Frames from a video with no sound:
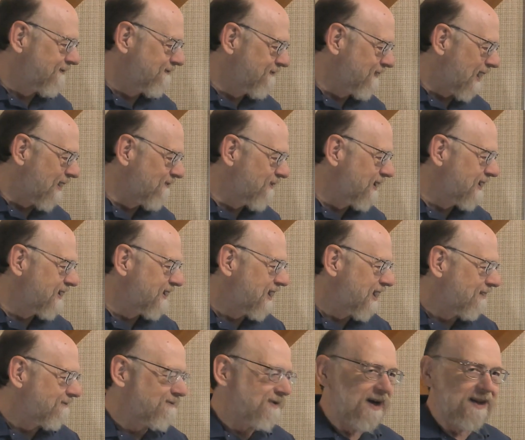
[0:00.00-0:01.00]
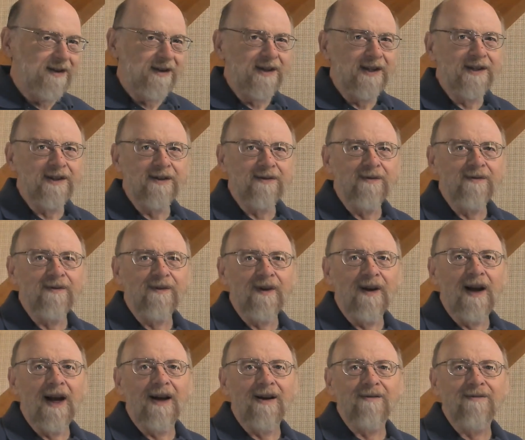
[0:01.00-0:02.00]
I've written it up rather than
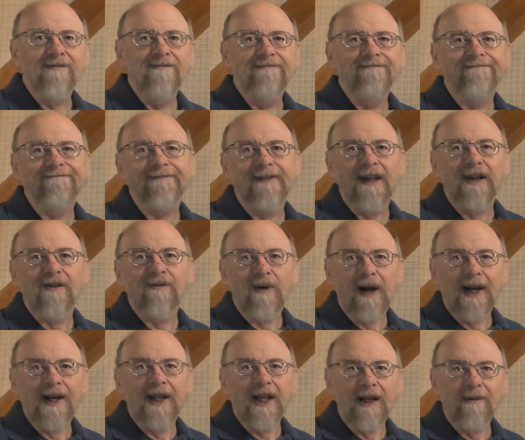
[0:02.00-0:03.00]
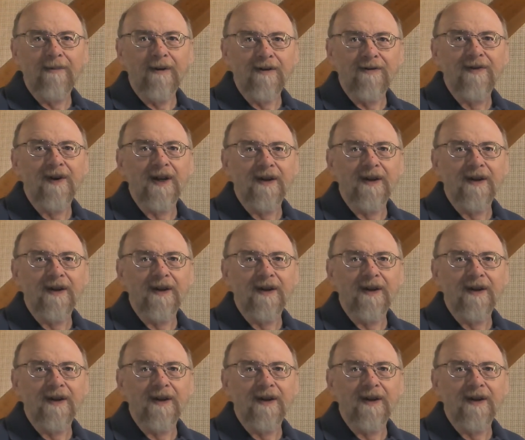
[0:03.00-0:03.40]
writing it up in front of